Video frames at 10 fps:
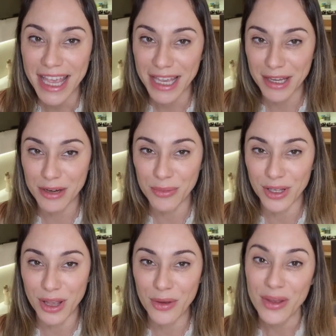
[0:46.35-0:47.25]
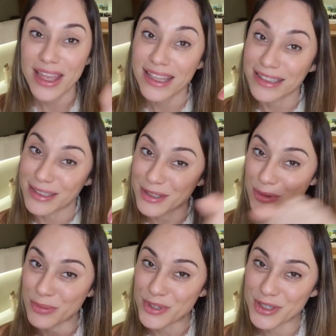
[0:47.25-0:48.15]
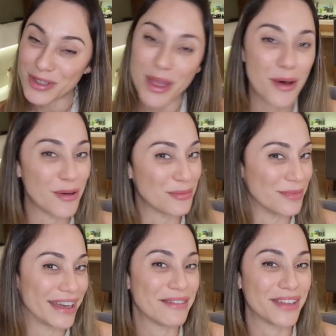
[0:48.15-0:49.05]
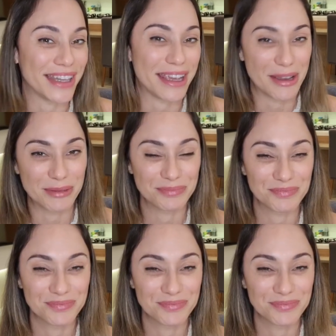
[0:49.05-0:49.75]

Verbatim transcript: here below in the description of my video.